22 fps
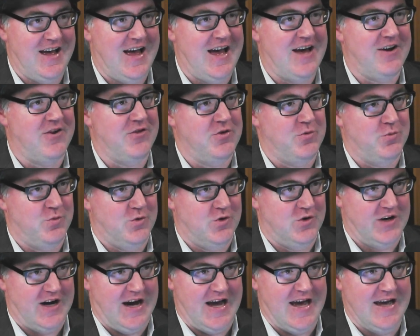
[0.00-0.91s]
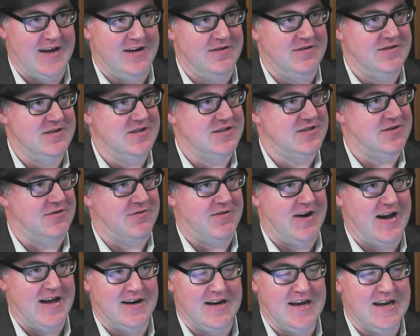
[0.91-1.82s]
out on the water and just
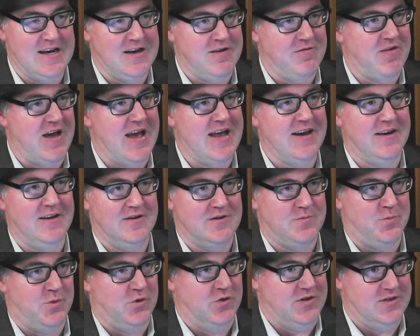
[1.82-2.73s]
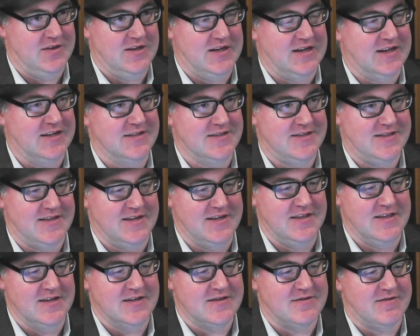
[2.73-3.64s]
around any vantage point that can see
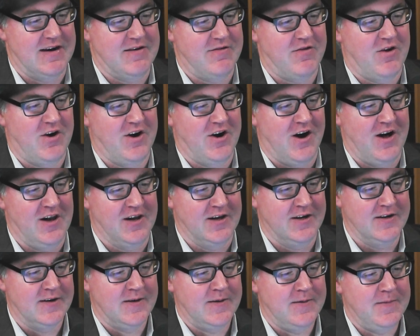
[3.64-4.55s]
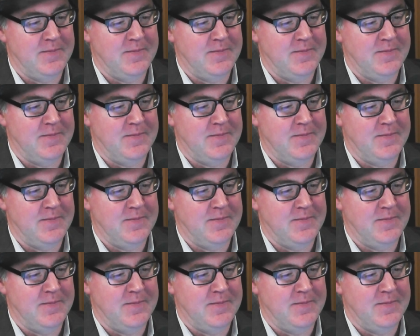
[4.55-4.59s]
this around Rhode Island.